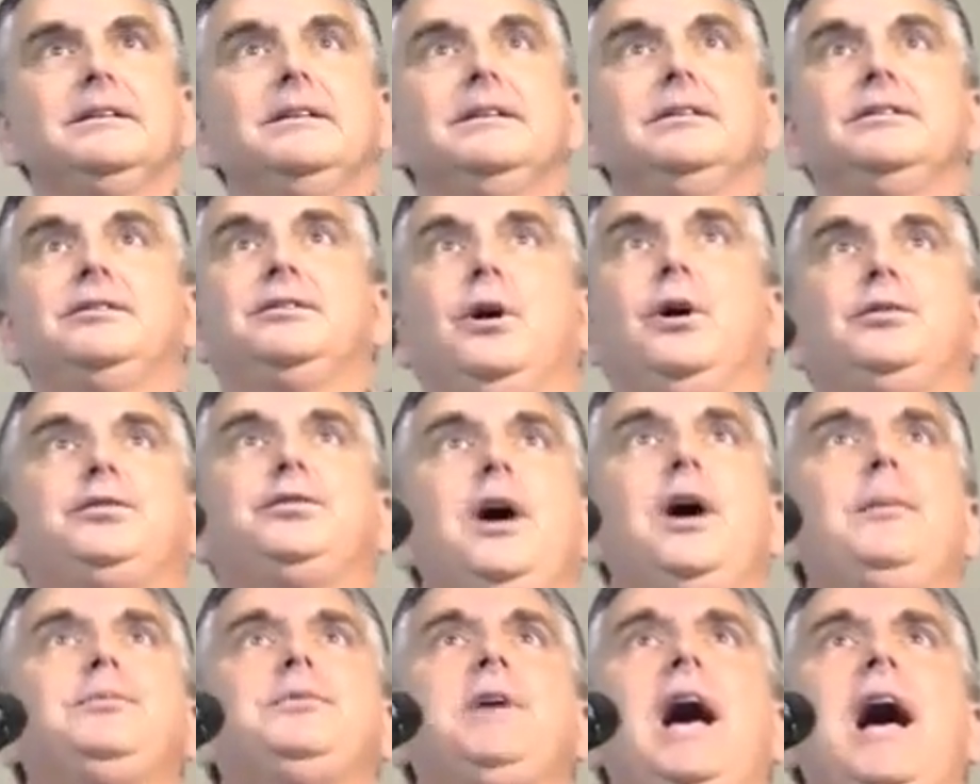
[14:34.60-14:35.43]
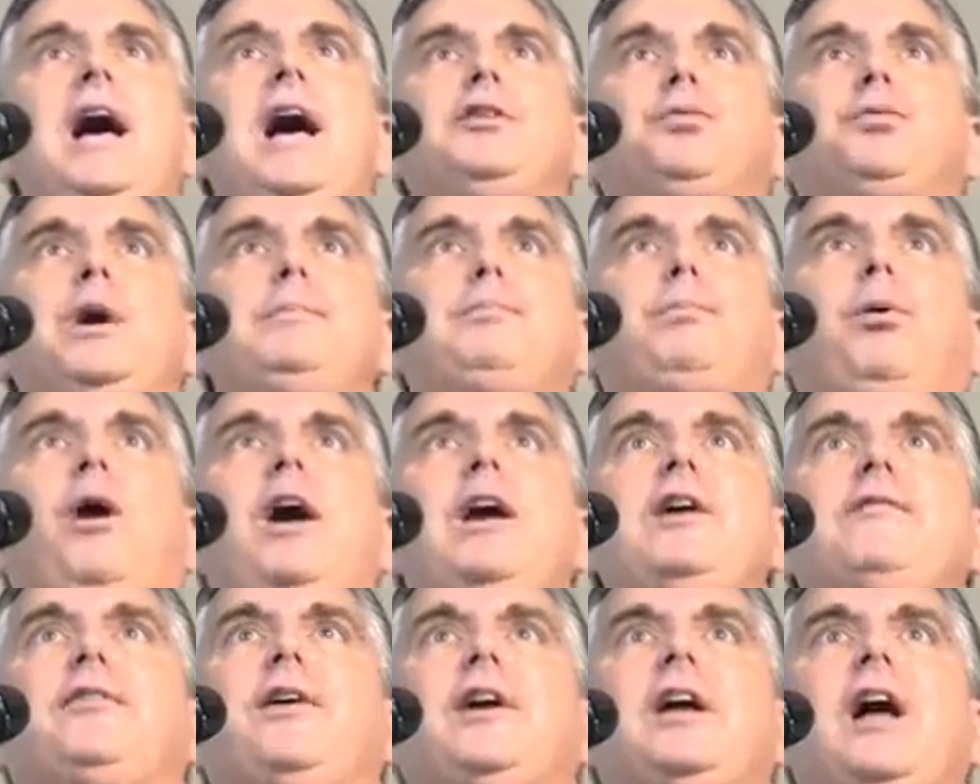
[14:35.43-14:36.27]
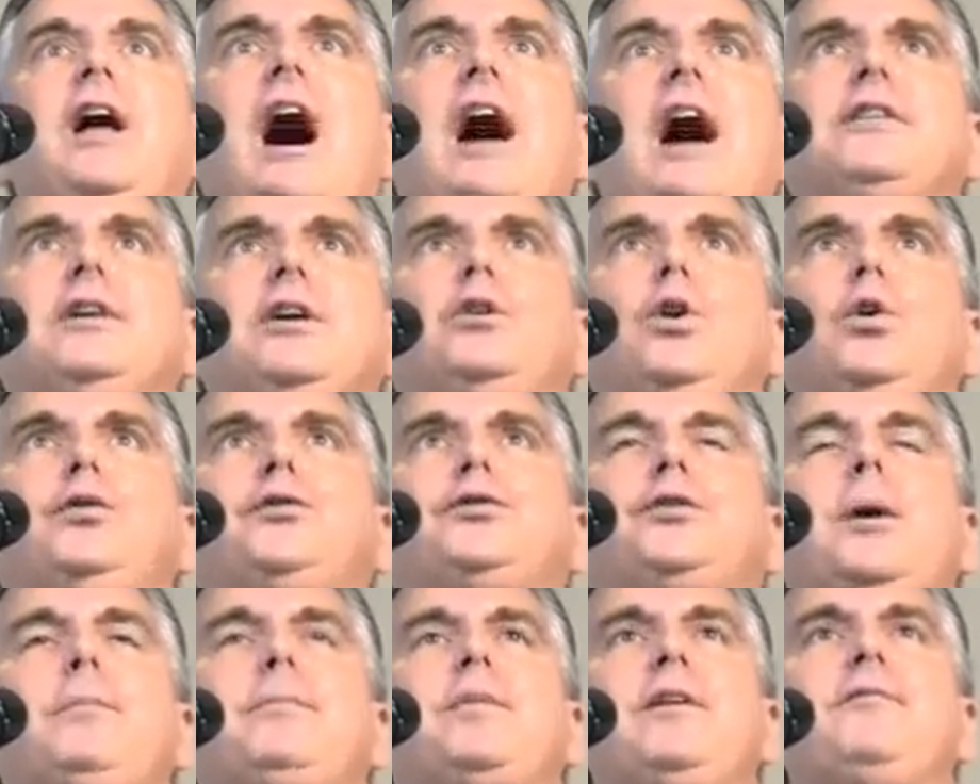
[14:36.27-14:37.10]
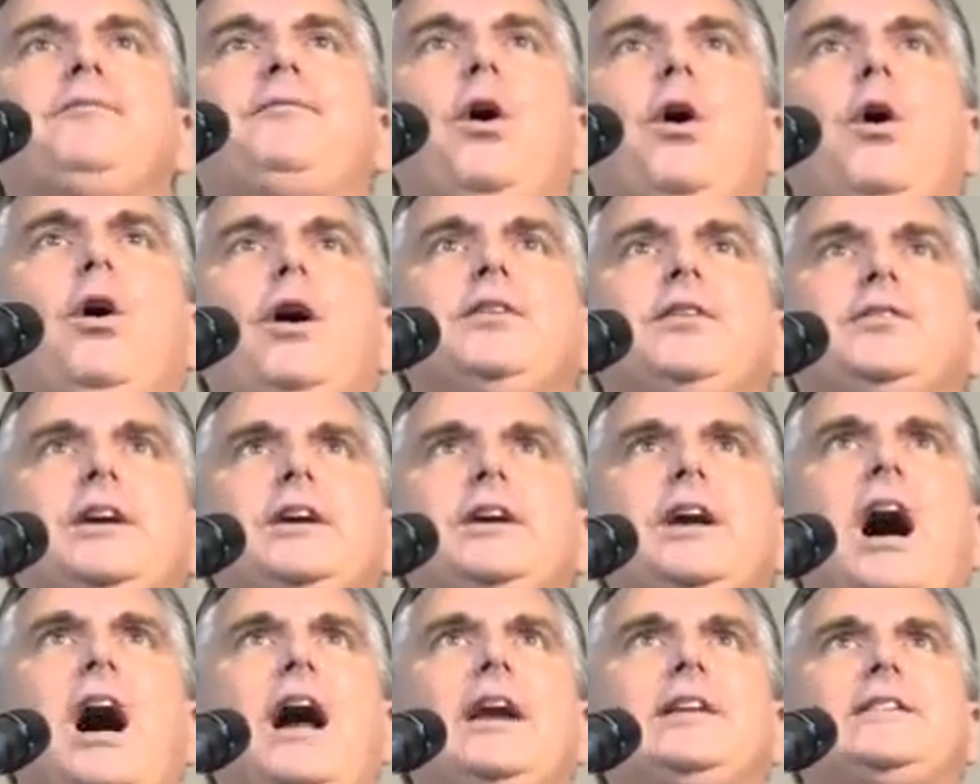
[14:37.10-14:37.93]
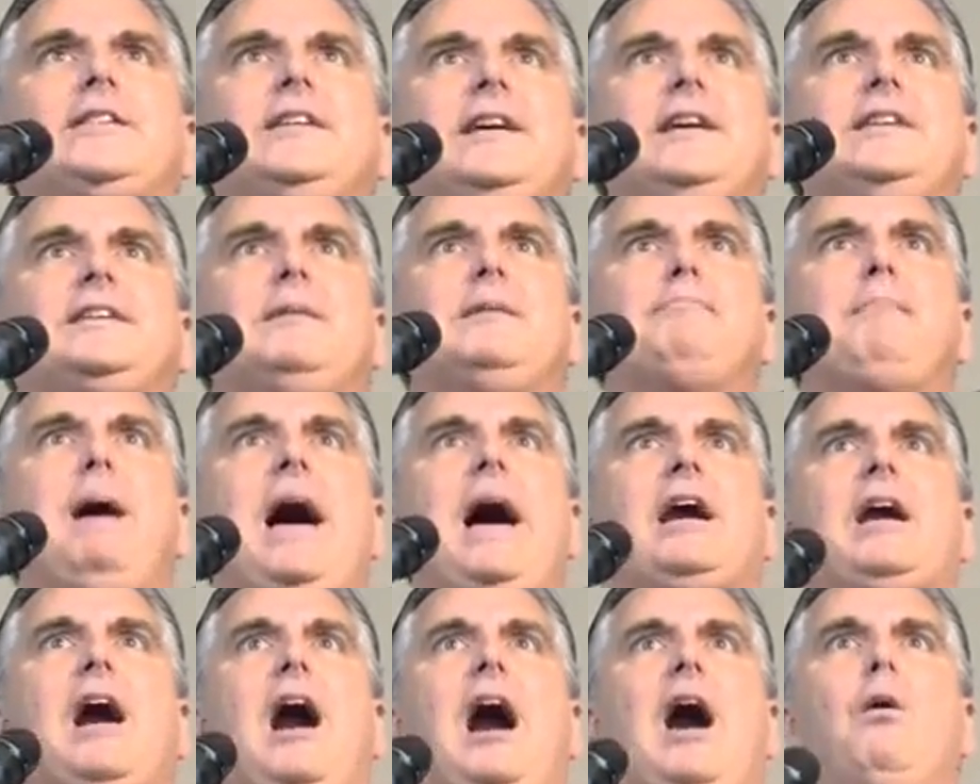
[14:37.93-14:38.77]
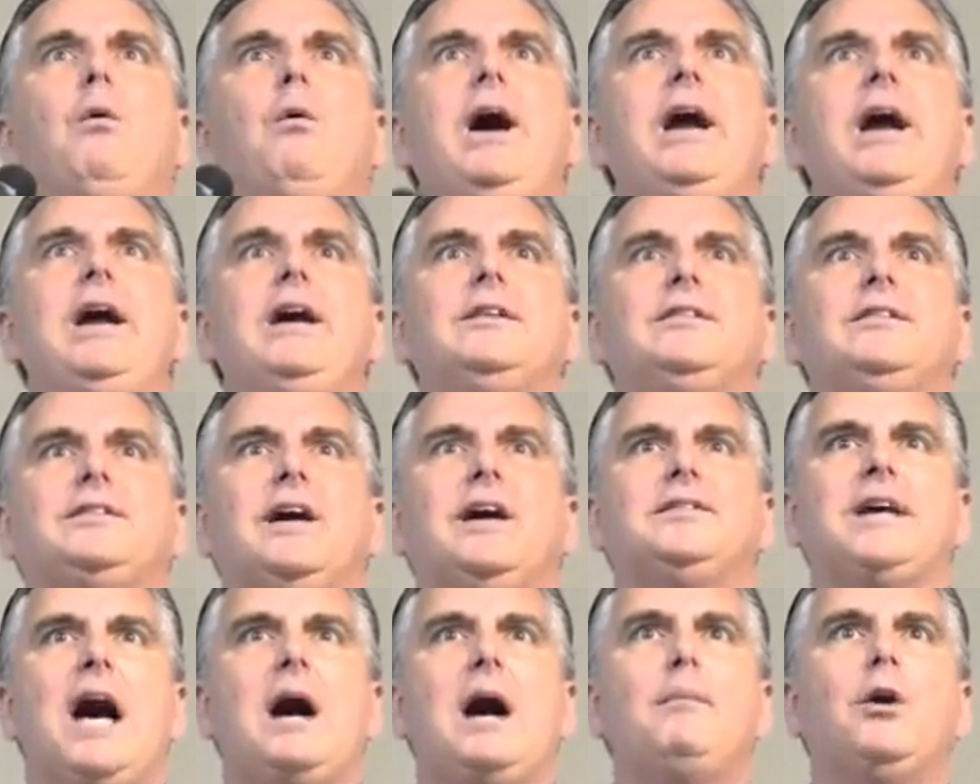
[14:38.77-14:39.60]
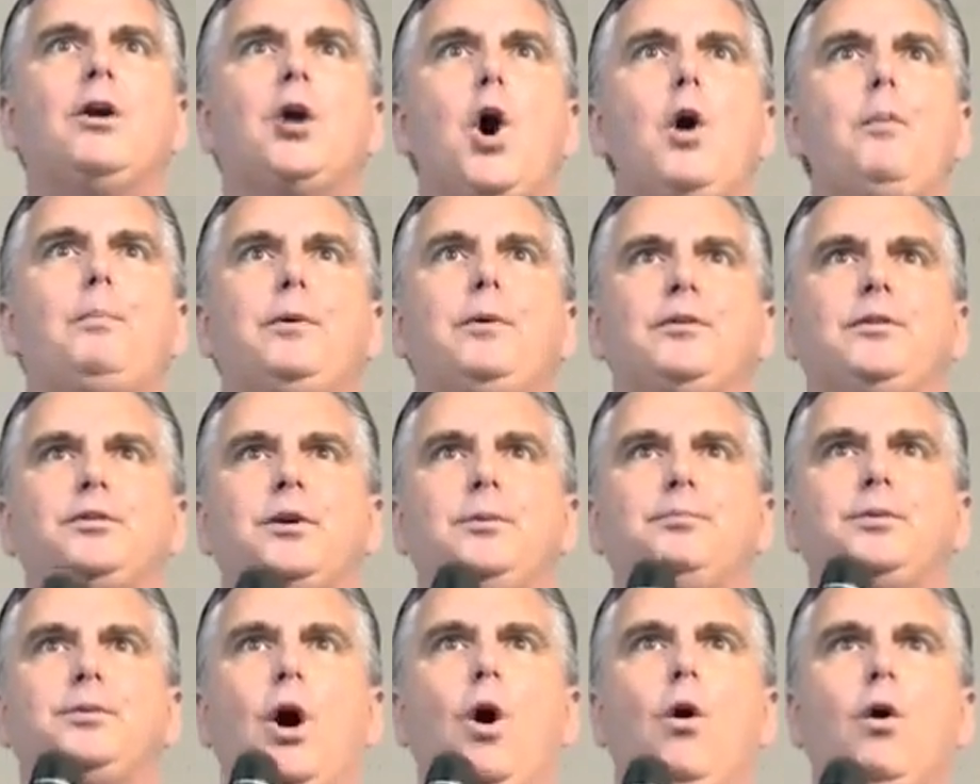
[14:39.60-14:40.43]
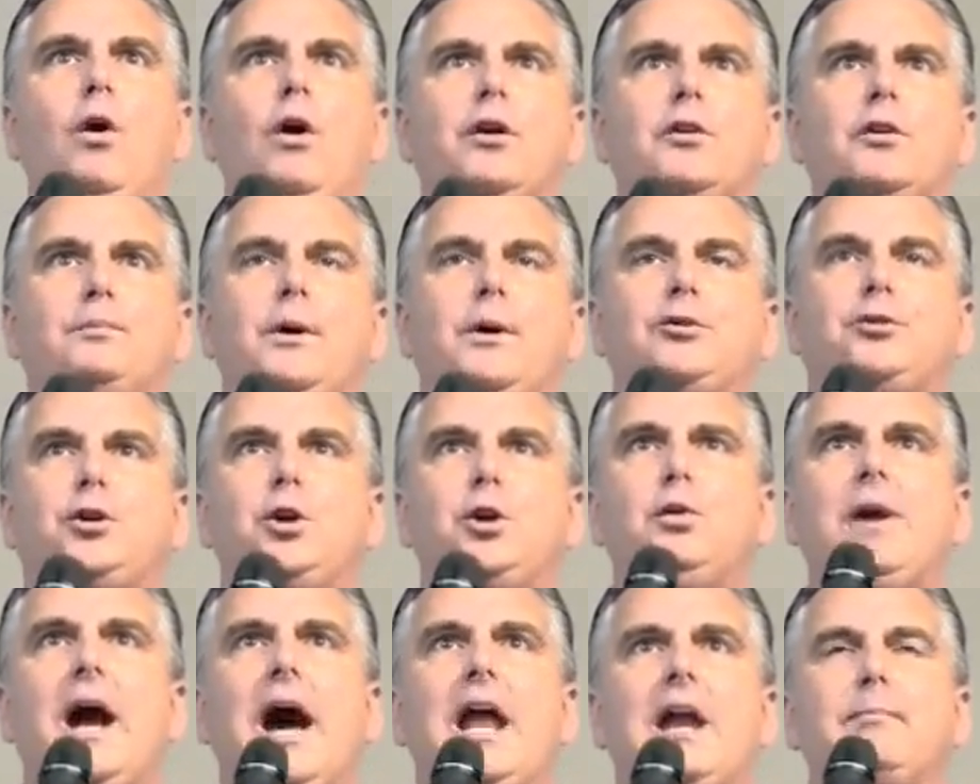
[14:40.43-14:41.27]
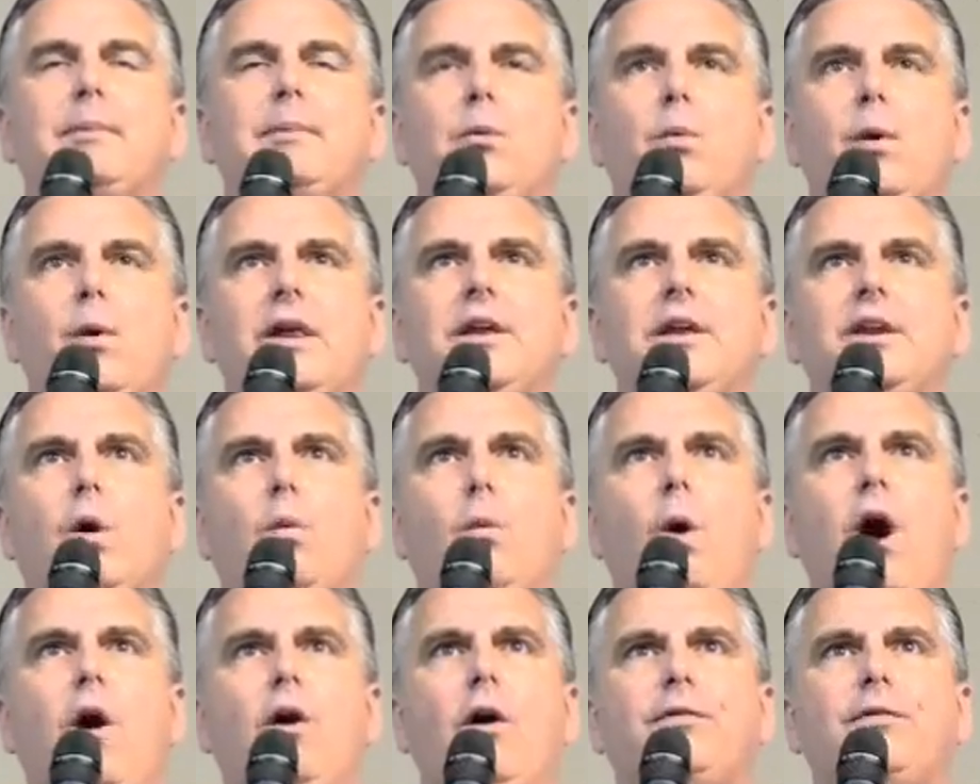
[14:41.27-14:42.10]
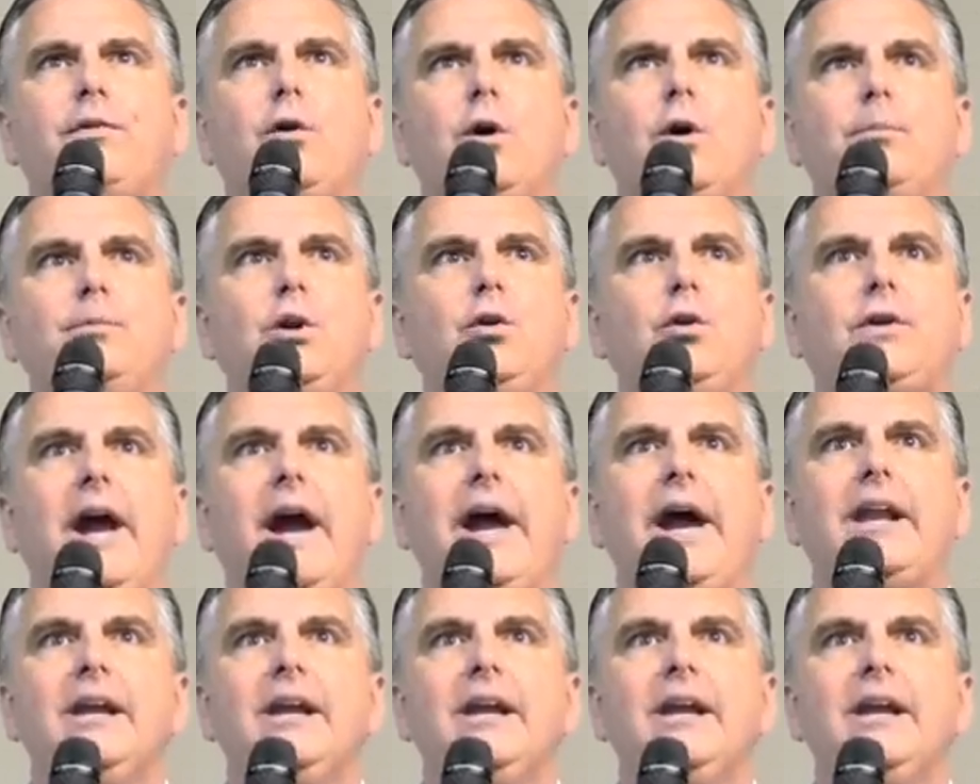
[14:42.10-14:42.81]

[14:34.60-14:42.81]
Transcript: So sometimes we pray for God to do something for us, and God sends it back our way and says, "I'm going to open some doors, but you got to be willing to walk through them. You can't,